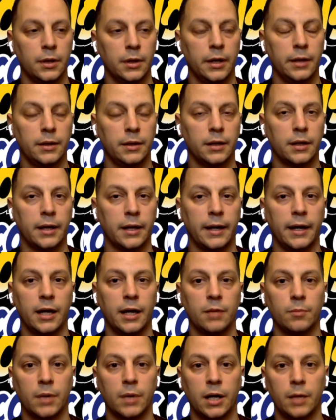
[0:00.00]
And then I
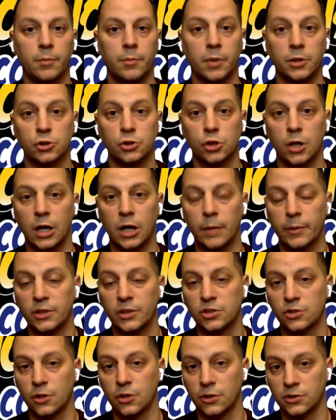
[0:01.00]
had my Punch
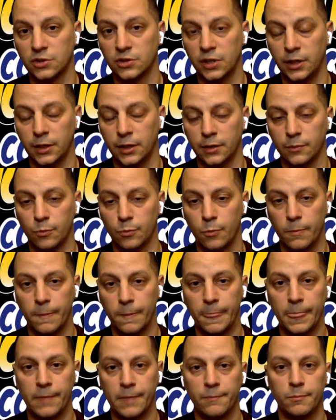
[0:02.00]
Comics 13
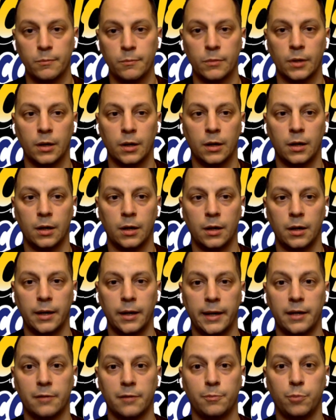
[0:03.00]

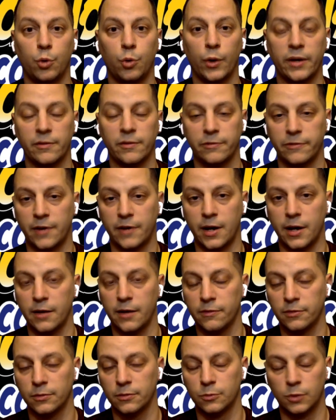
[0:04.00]
at a
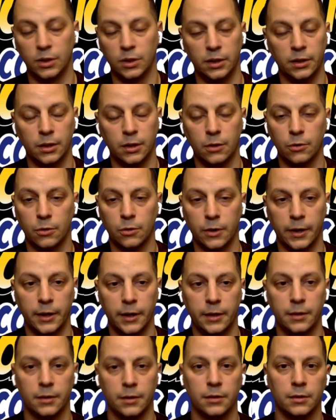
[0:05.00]
0.5, really low
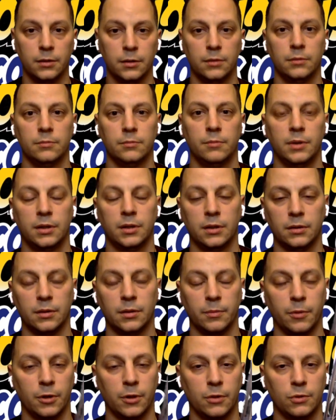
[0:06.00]
grade, but
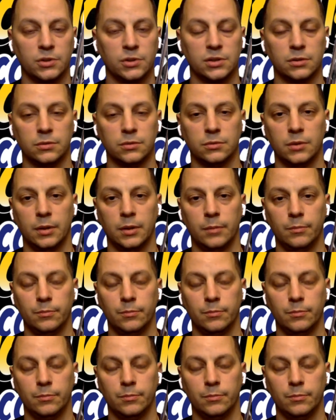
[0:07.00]
the book was in